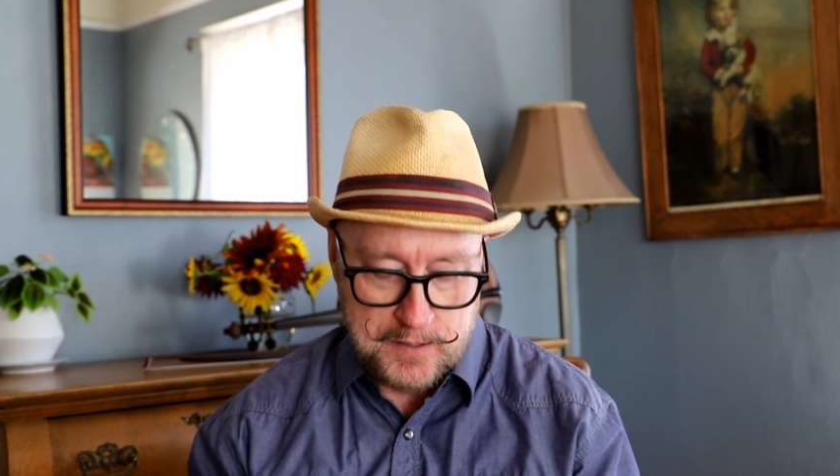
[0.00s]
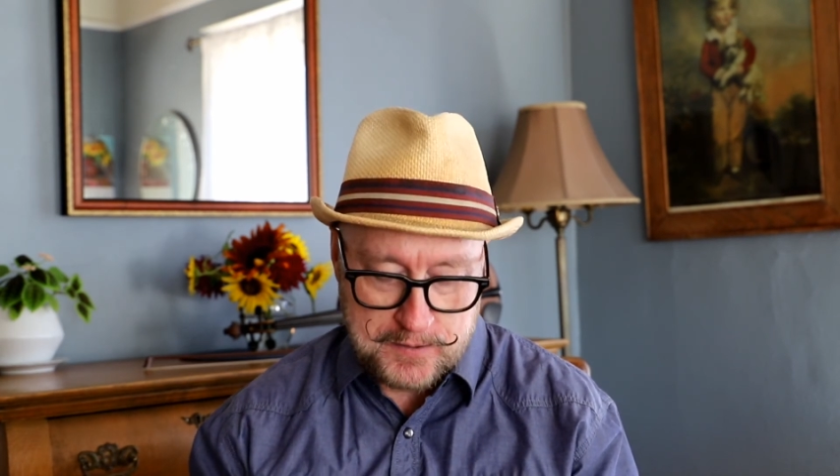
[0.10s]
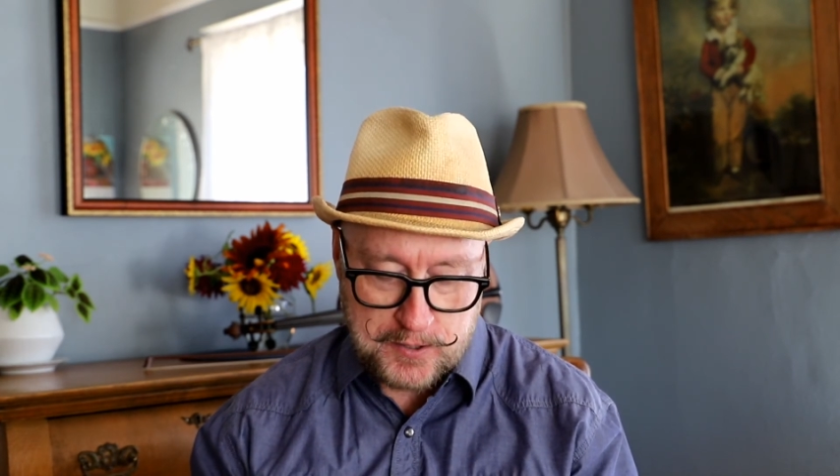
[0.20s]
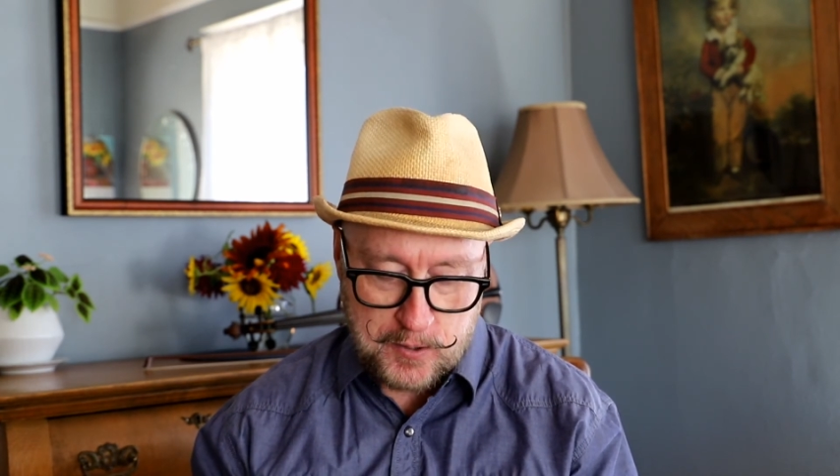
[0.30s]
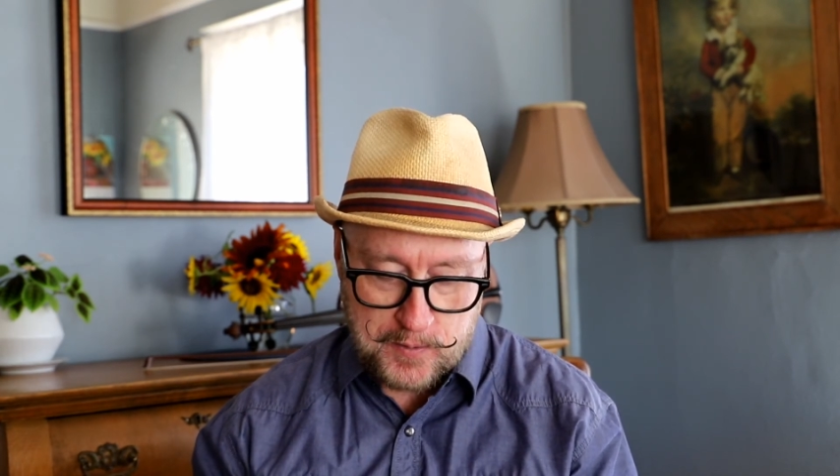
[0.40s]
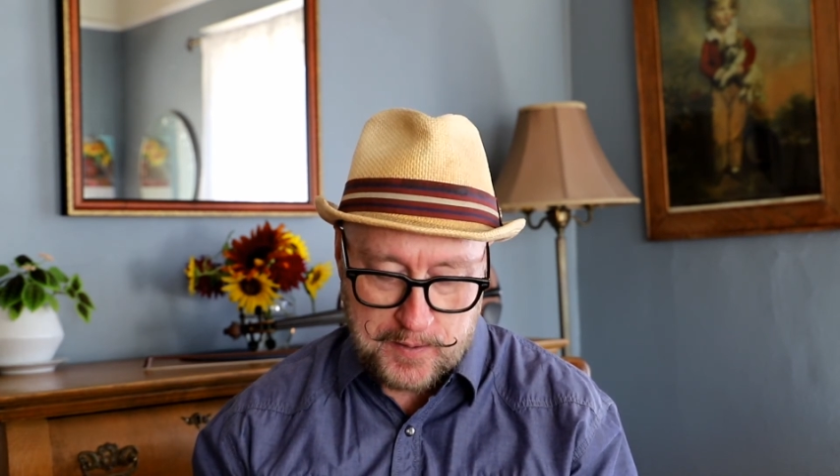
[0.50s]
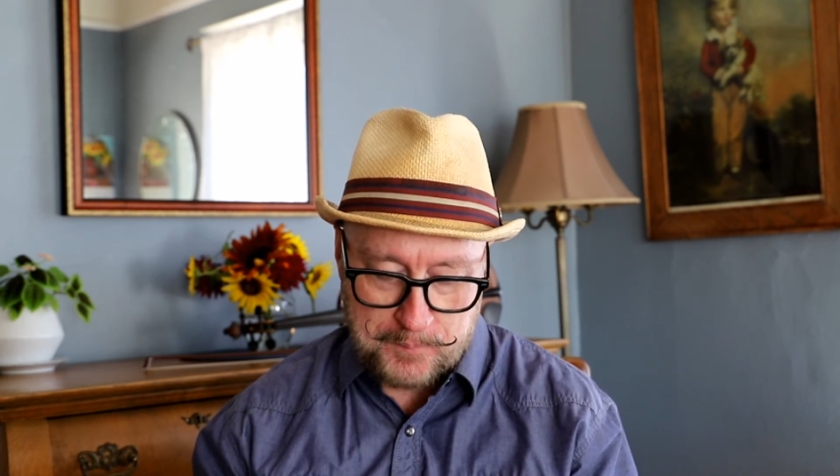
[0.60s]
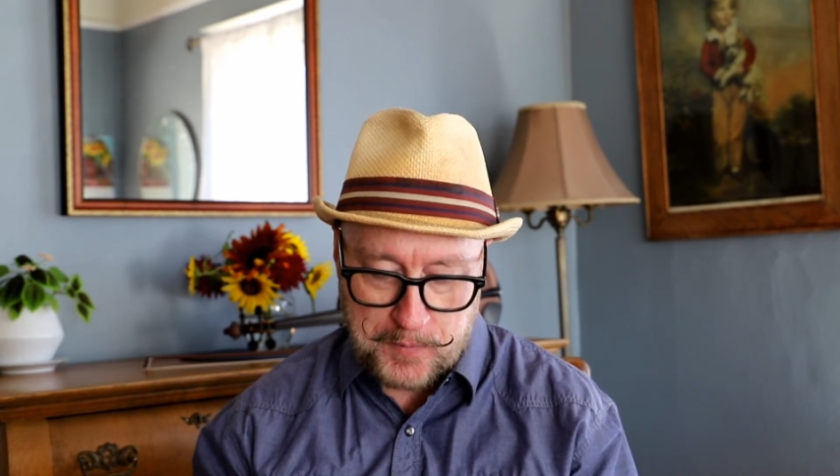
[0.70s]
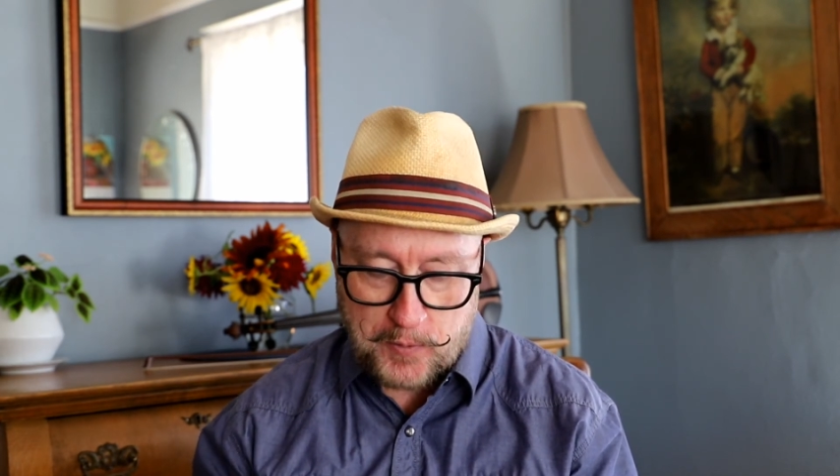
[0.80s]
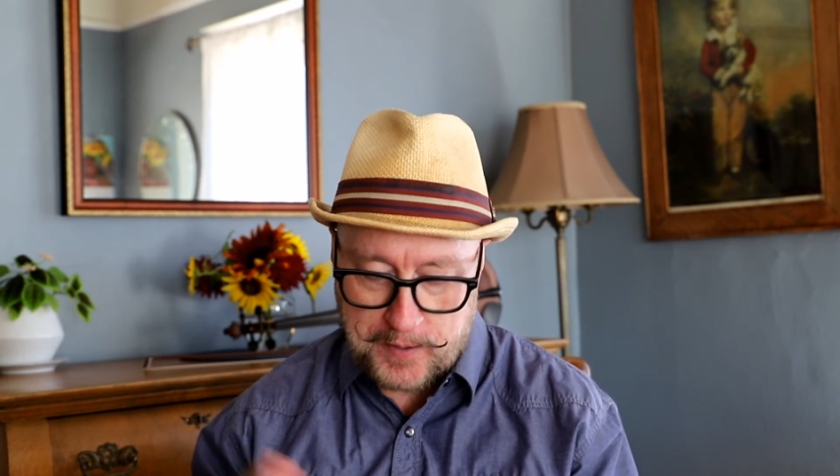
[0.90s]
So
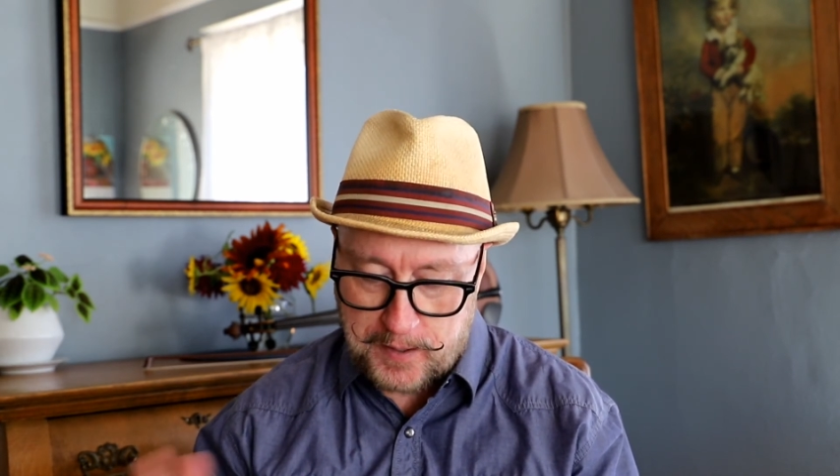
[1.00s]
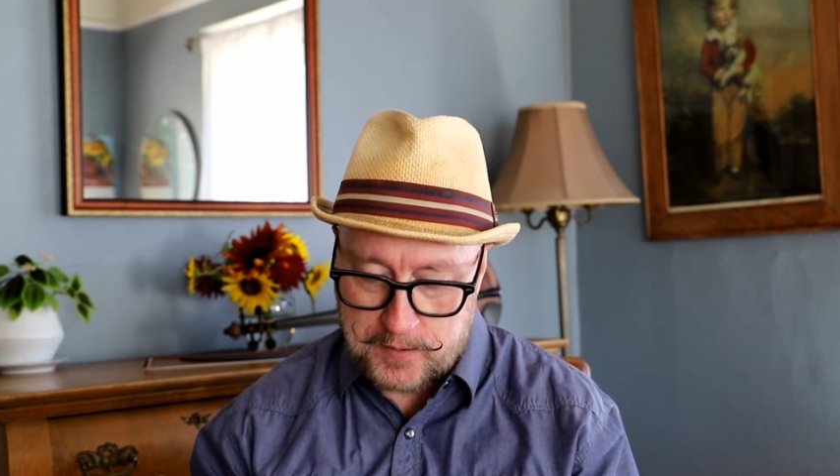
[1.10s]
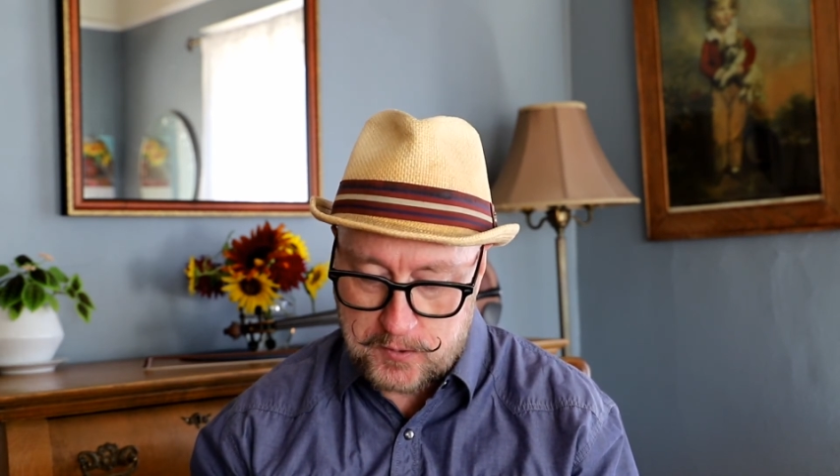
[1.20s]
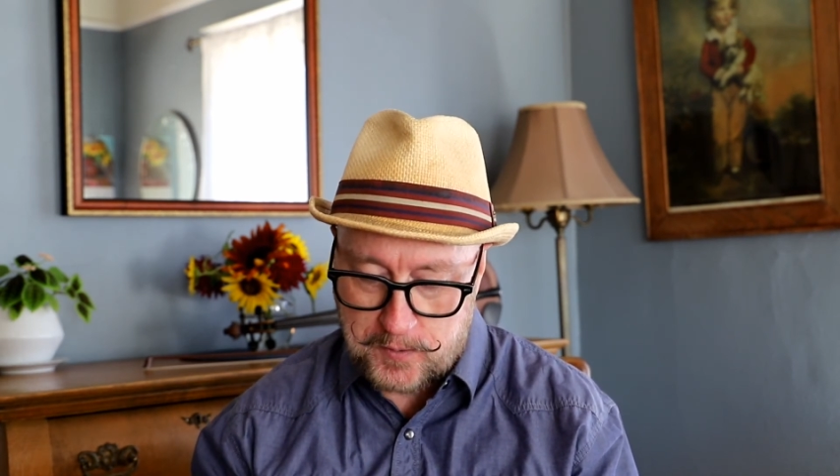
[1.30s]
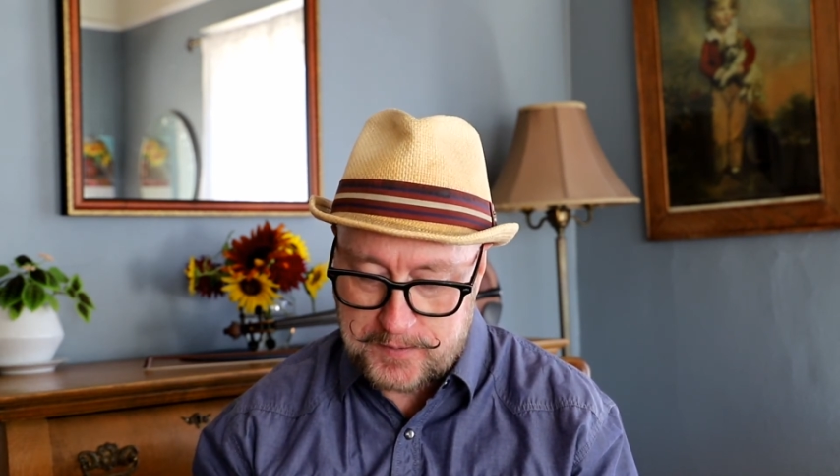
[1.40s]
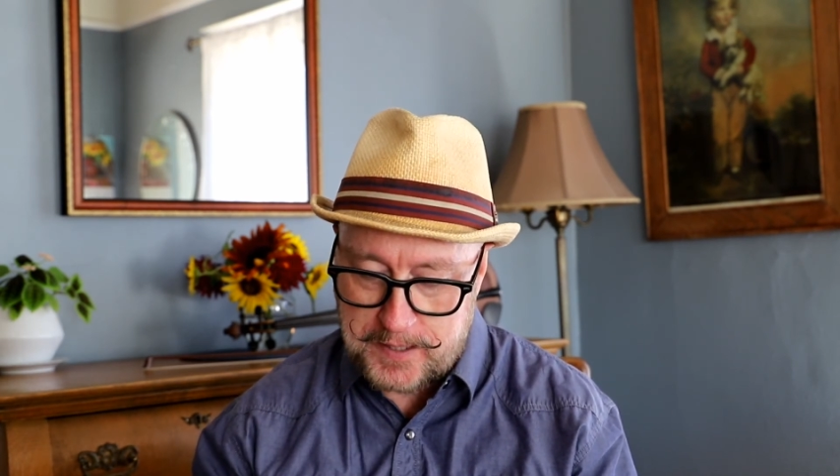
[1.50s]
know that it sort of